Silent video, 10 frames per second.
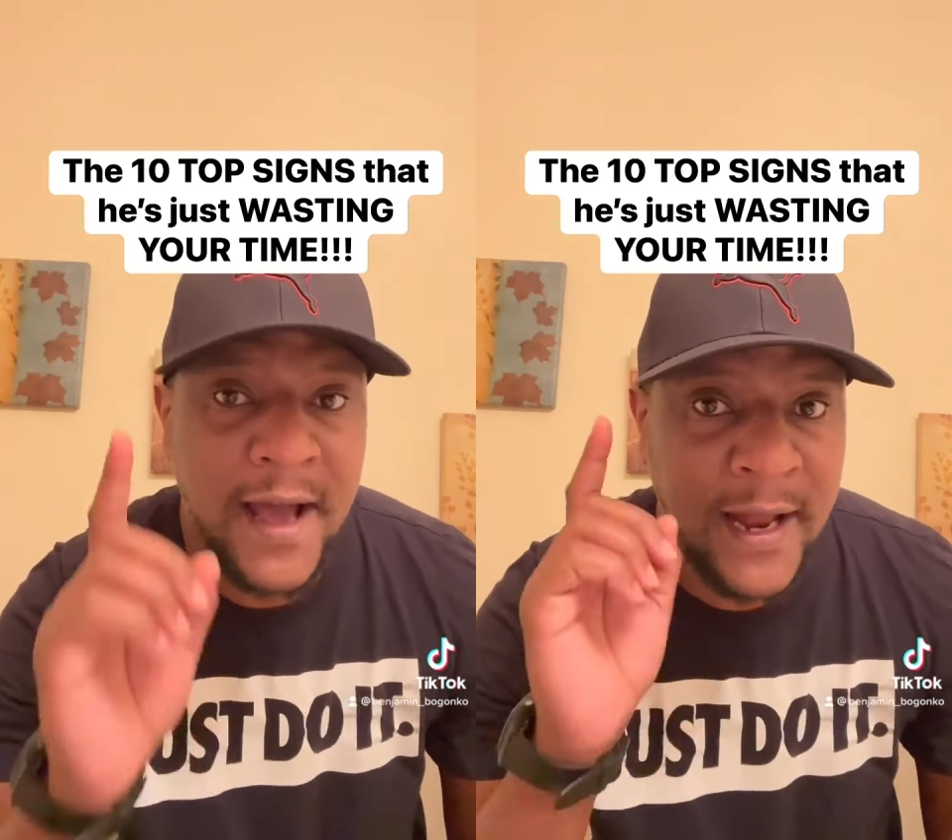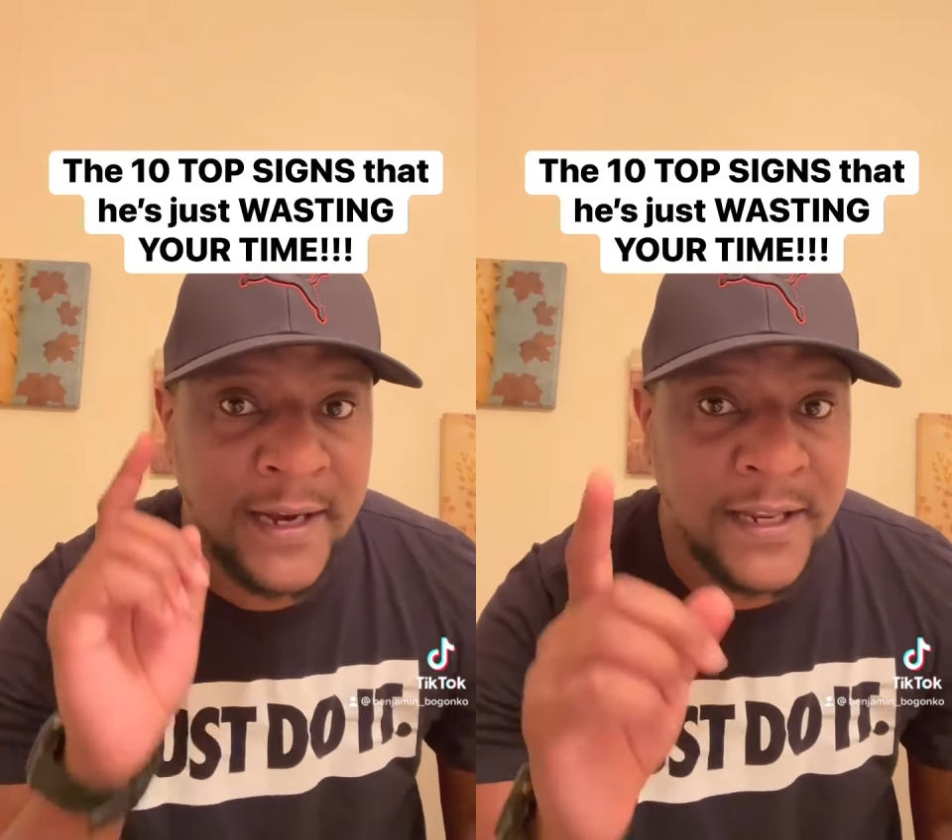
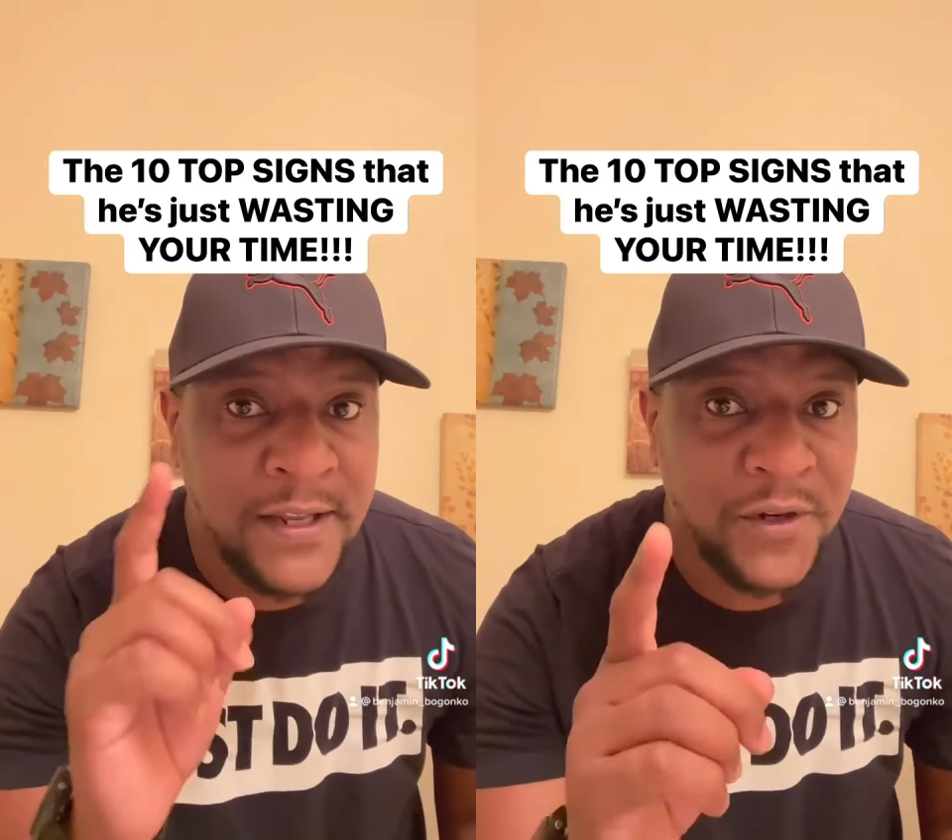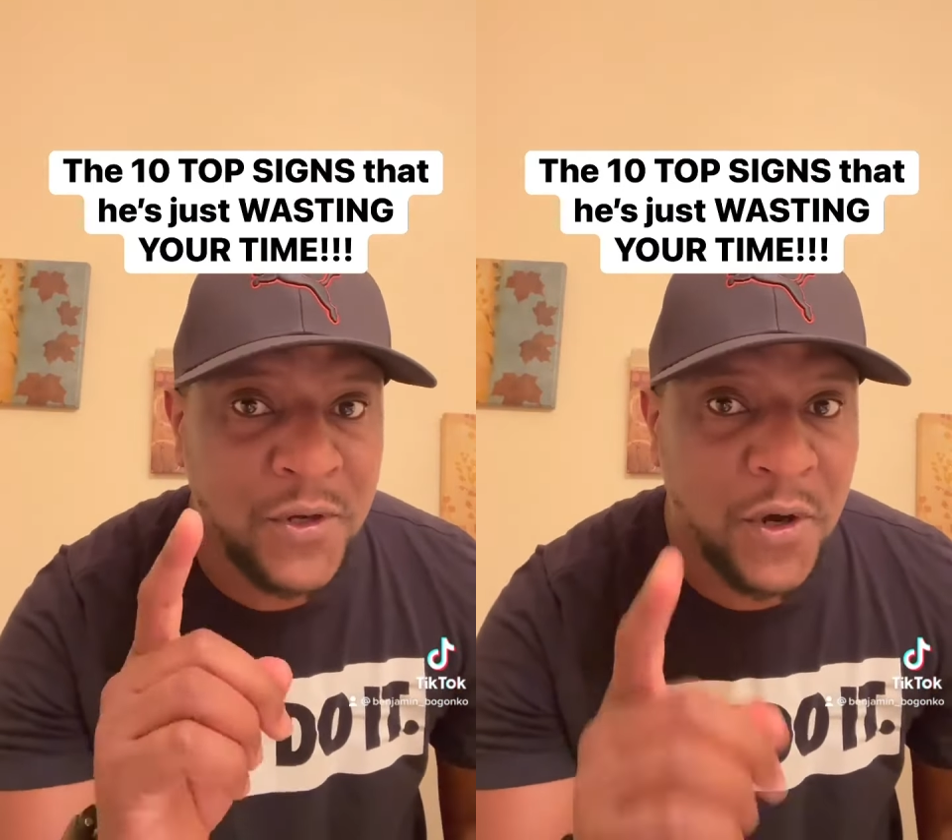and
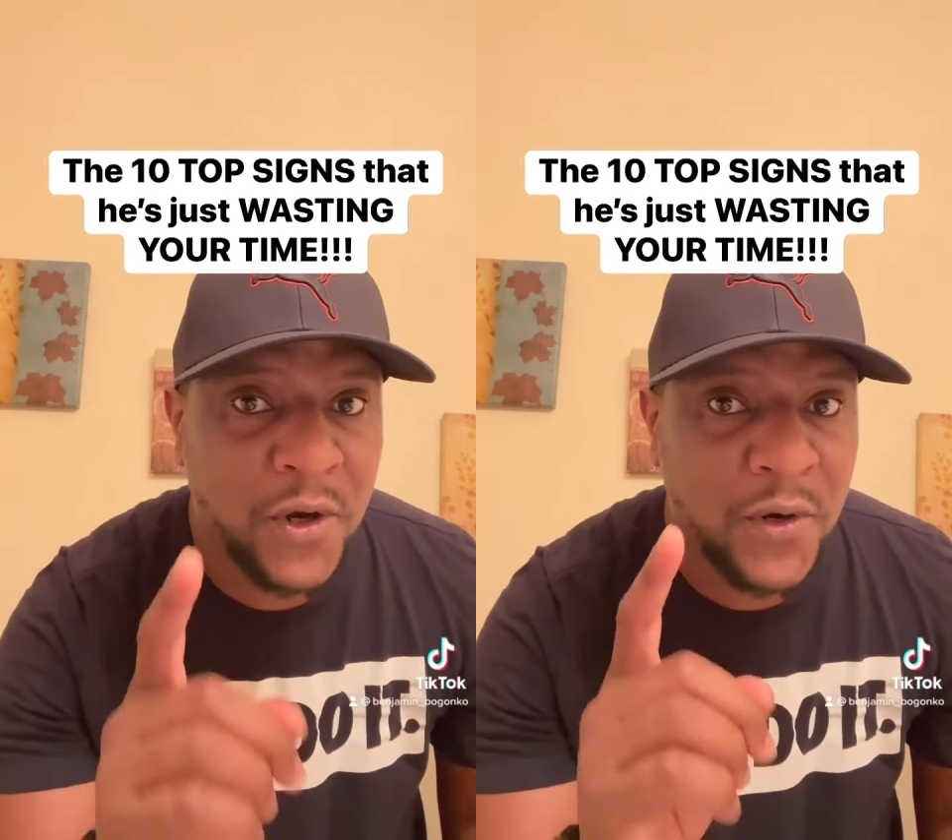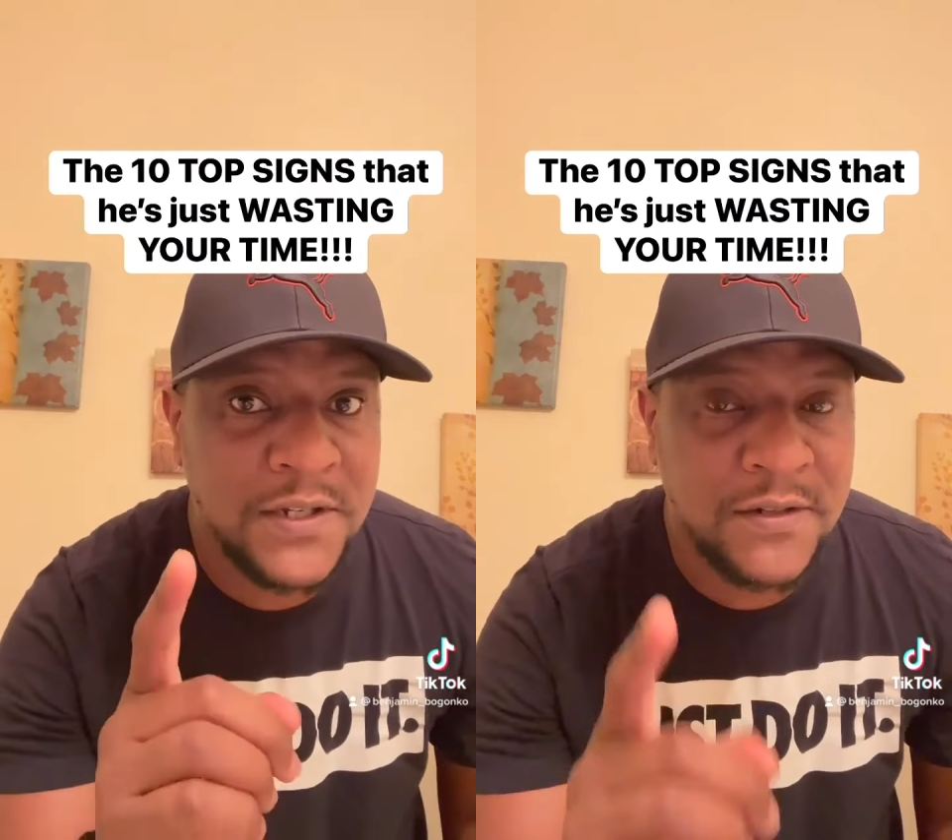even your
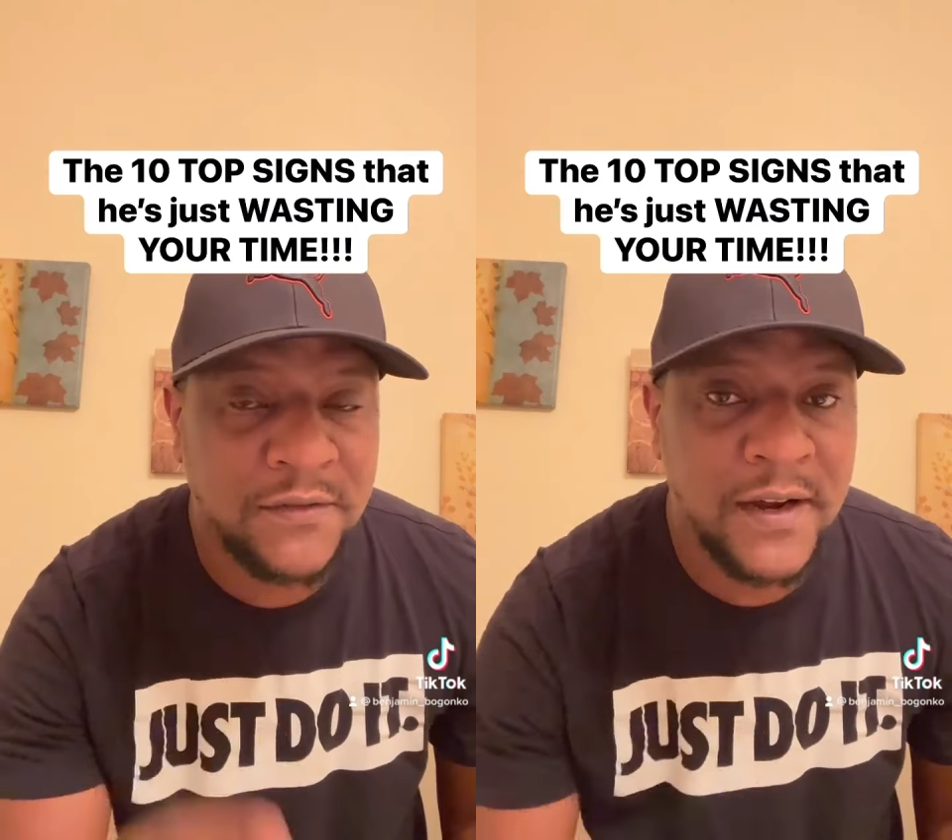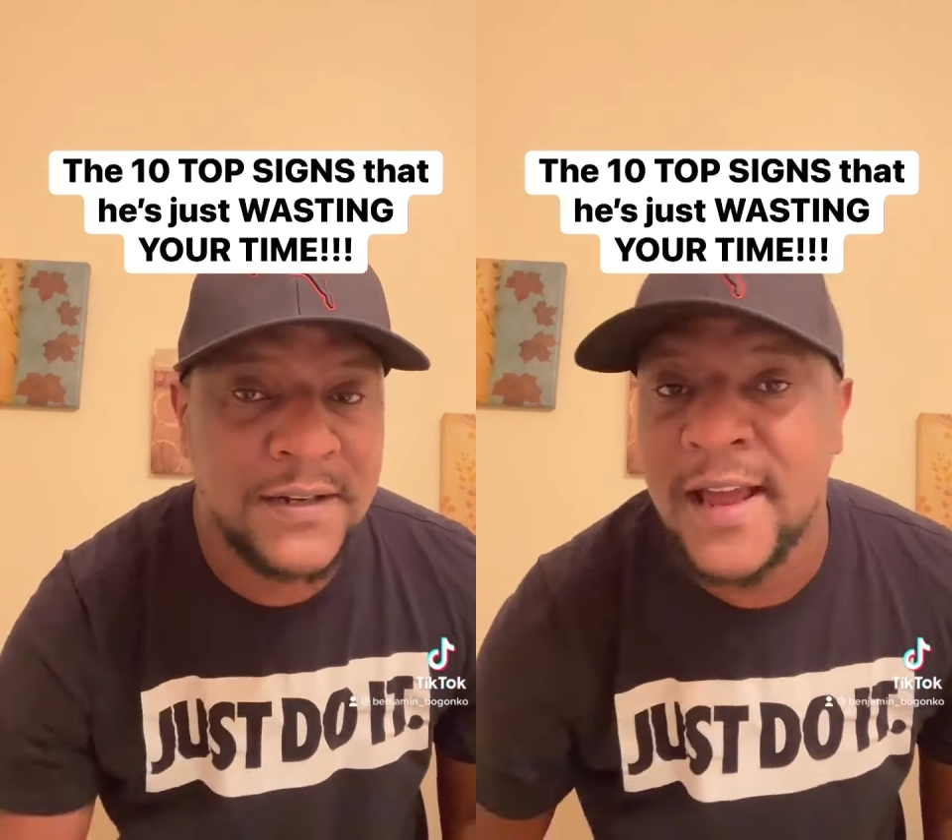closest
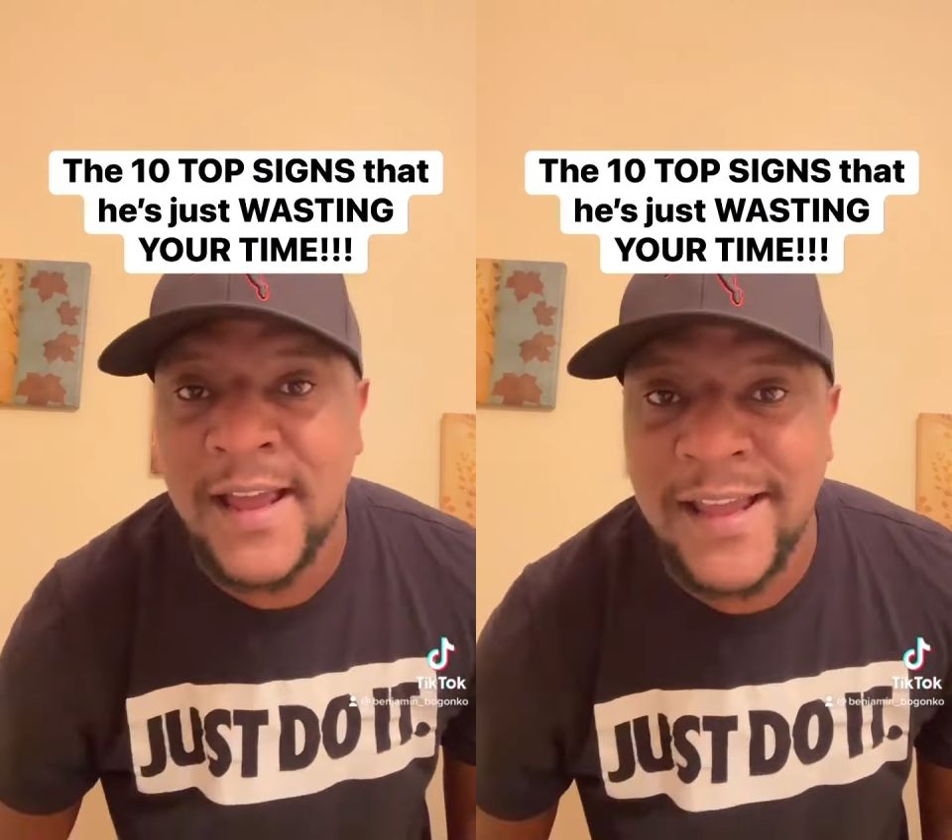friends,